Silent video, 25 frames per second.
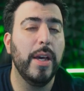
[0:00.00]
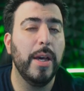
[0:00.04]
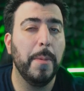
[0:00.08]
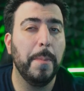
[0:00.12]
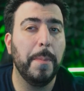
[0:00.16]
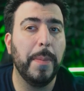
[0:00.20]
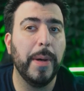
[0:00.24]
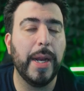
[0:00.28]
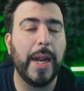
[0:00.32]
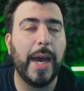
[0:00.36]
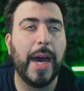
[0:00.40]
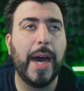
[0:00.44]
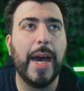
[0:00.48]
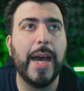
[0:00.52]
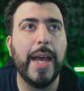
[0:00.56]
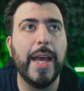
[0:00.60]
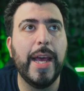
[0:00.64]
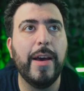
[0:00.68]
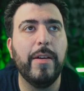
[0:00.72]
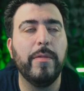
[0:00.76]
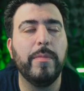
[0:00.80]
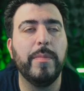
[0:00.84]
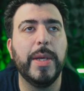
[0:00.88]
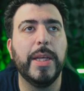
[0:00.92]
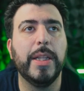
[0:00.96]
But I
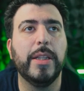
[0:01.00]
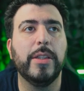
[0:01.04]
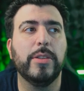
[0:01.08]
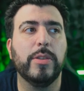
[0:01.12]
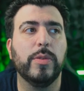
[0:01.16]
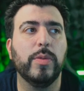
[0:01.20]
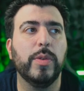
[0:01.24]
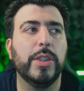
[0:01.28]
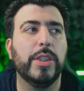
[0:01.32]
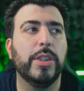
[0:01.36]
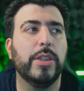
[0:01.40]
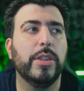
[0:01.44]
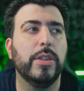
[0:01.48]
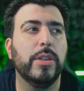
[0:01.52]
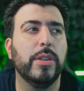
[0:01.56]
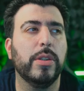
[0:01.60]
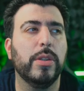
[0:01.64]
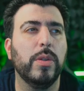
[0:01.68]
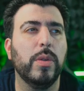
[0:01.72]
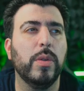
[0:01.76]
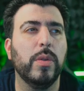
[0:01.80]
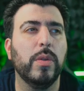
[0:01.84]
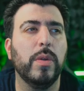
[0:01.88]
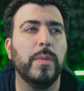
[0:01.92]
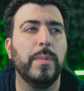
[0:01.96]
have made the switch to
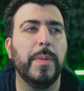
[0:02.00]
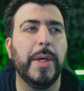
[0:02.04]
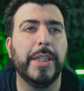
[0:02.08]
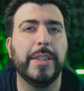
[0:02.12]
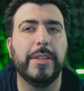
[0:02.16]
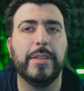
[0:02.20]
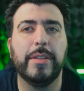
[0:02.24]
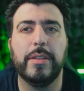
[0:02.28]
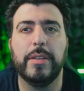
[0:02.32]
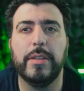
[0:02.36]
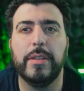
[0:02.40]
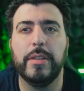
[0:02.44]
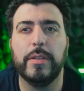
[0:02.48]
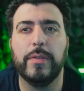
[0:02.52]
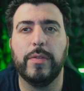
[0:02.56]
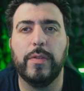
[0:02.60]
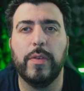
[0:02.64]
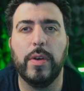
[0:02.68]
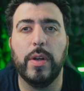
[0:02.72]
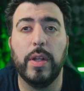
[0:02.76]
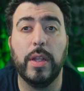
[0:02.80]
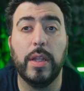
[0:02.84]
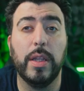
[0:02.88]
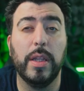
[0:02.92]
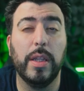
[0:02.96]
Google Messages for
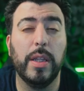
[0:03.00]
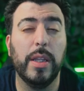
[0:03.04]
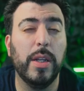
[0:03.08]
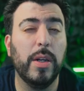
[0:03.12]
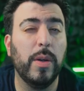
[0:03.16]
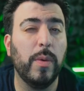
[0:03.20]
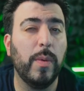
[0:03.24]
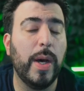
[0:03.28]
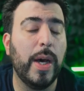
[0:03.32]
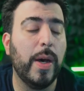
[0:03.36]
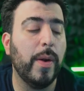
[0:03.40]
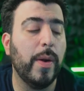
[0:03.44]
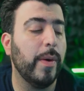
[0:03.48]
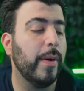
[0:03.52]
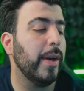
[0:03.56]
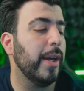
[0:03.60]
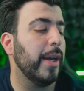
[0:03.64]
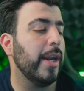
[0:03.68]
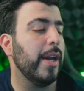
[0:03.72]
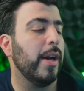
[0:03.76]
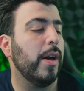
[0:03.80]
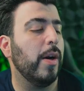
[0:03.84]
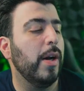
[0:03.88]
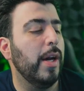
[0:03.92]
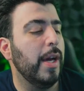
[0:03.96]
a little while right
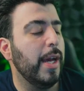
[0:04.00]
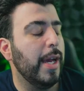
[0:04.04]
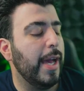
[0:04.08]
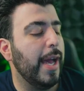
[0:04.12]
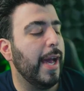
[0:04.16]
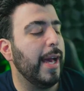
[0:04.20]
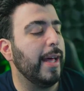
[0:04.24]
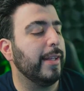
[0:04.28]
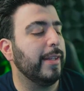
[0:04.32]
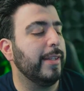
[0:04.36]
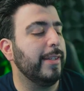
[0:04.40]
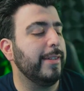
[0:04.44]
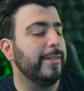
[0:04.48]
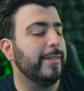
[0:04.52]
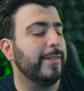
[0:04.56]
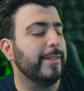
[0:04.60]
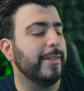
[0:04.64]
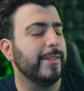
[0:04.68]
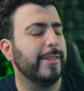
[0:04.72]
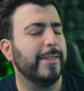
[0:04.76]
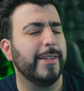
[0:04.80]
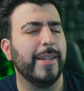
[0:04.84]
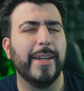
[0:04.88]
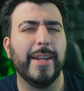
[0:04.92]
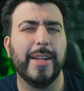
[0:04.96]
now. At least
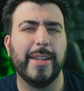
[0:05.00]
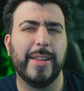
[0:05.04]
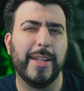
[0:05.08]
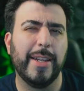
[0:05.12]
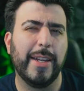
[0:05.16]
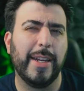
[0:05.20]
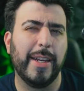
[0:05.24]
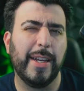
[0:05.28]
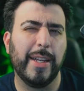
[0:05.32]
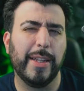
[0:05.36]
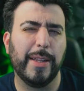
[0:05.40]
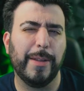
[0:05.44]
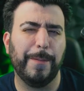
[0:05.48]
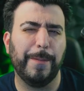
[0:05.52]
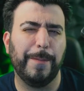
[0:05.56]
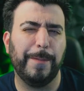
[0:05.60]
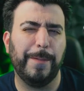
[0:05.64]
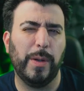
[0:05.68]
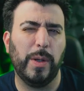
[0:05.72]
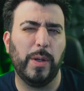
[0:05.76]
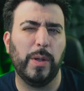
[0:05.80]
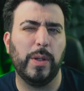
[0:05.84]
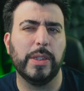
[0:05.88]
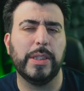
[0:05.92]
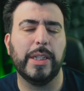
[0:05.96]
since I think I got the
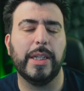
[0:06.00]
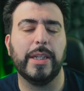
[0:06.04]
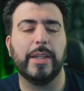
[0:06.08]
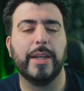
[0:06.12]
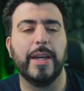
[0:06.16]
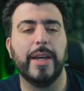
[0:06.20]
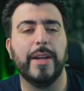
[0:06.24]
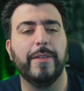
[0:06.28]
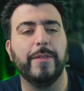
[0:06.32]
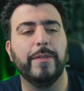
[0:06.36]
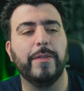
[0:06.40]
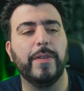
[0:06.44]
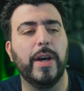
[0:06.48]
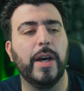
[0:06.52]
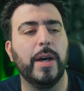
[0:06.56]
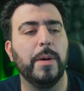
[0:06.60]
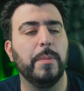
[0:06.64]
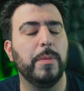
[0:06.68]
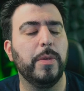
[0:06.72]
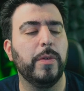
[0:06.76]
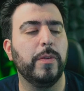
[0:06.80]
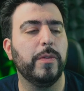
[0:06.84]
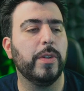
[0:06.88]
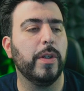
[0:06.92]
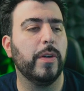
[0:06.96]
fold, I kind of uh,
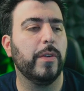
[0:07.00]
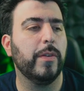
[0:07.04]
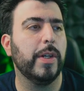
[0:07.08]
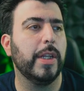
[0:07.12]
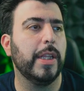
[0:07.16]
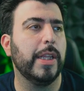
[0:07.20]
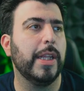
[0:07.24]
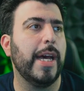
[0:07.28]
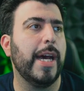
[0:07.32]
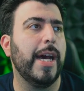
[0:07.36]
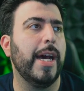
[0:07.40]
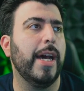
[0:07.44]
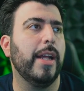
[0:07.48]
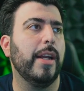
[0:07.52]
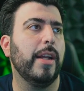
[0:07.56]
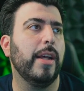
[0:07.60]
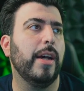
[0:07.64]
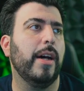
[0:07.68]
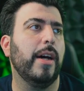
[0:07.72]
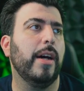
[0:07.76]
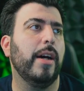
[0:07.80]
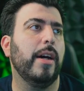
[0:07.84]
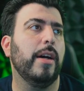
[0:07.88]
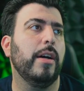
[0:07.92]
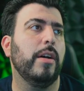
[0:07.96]
moved over to that.
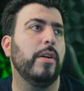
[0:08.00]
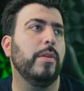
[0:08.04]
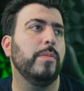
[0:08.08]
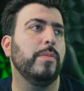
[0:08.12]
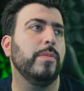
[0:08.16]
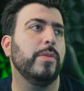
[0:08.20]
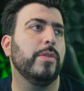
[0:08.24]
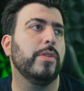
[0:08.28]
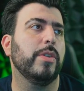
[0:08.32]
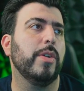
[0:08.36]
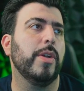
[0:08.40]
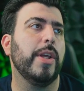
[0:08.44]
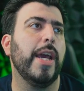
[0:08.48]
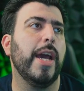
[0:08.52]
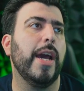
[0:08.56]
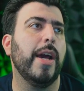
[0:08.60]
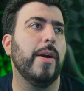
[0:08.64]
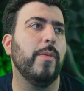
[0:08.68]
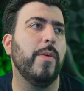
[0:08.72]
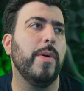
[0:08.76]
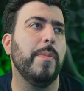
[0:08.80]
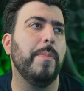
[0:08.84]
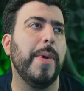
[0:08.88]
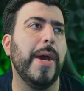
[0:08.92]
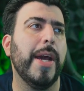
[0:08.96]
Um, so yeah, I
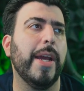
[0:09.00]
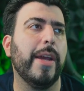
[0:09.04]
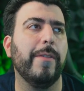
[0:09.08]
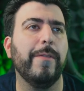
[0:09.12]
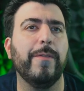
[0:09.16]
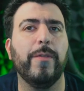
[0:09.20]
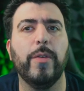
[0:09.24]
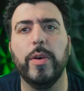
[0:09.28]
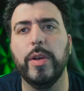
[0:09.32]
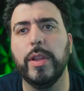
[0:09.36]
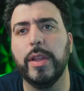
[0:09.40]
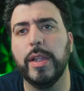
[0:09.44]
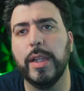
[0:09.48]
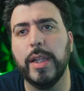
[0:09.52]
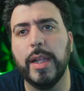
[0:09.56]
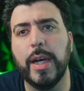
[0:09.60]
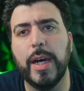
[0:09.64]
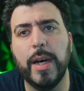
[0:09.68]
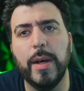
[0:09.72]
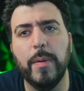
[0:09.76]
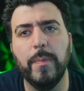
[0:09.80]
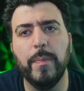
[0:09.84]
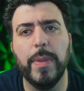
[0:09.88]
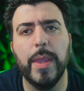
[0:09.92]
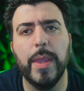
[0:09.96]
went back and forth a lot.